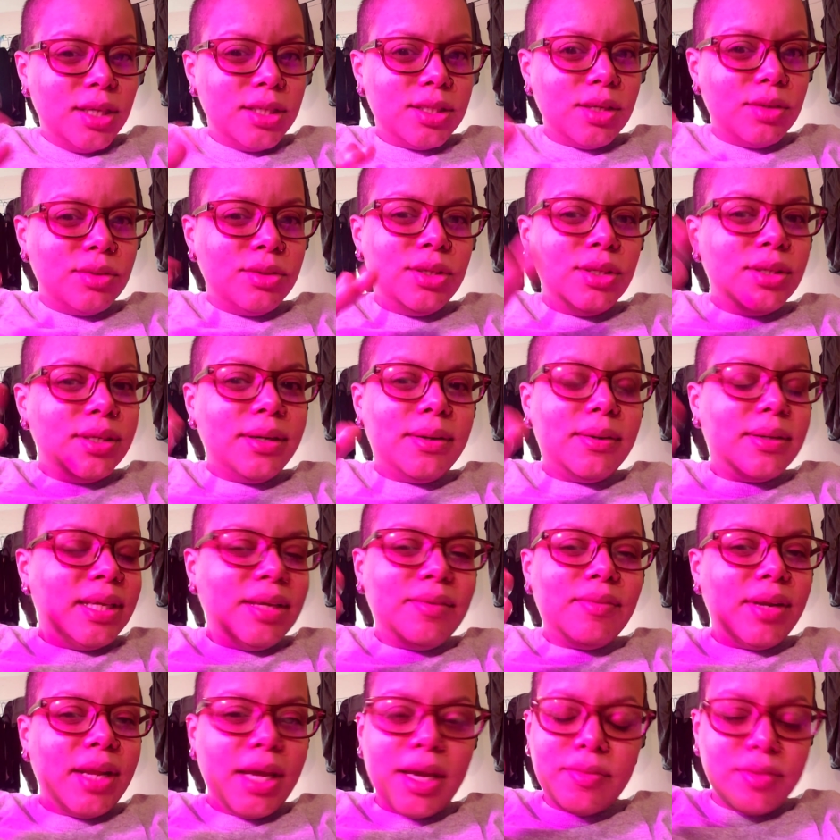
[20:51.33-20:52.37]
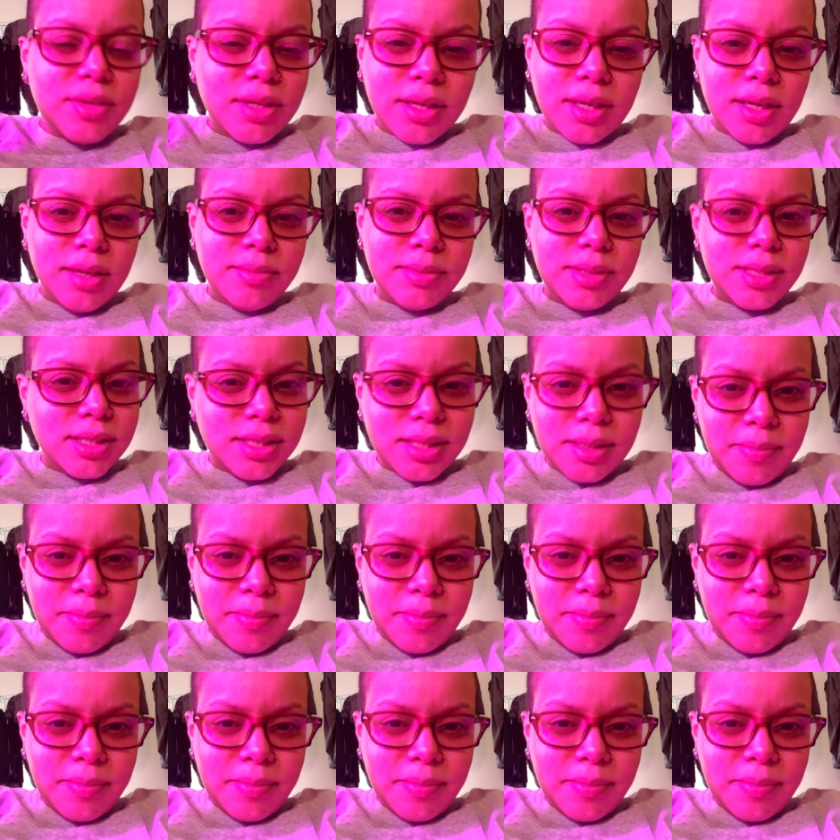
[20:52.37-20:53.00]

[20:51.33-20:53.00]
So you don't even have to come to